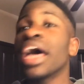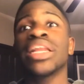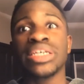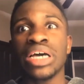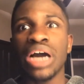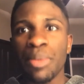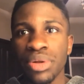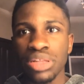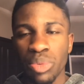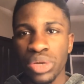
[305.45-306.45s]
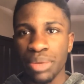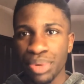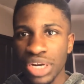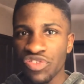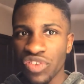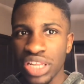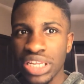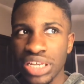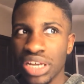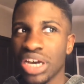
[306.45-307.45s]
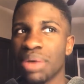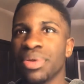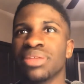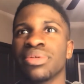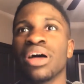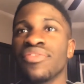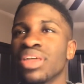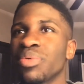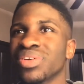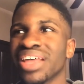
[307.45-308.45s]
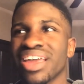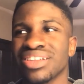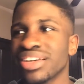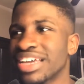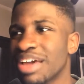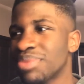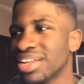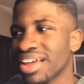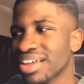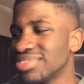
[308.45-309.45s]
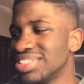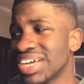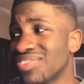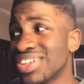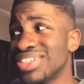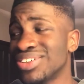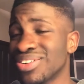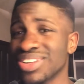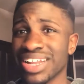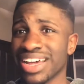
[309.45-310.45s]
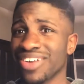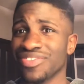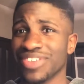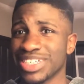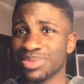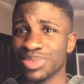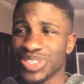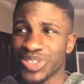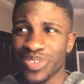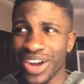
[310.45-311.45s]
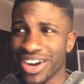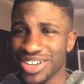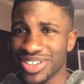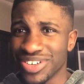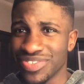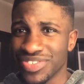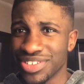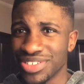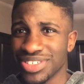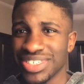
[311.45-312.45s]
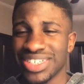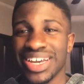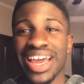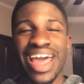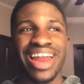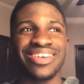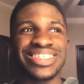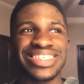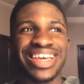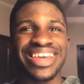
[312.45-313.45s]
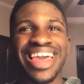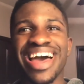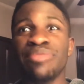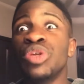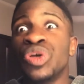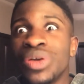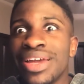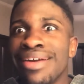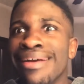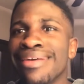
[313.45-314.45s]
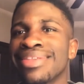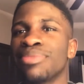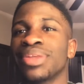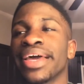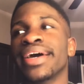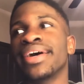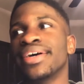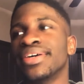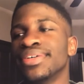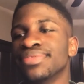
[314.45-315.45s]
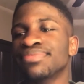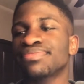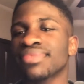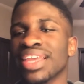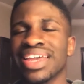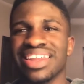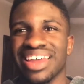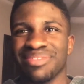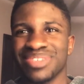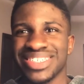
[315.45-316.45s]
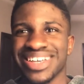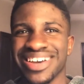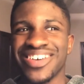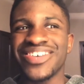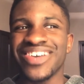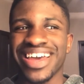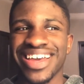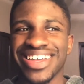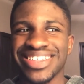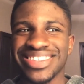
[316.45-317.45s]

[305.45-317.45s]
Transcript: Like, a couple of them were like pretty friendly. A couple of them were like looking at me like, you definitely don't look like a freshman, so why are you confused? And I was just like, yeah, I'm new here. And they'd be like, oh. And then I'm just like, oh, okay.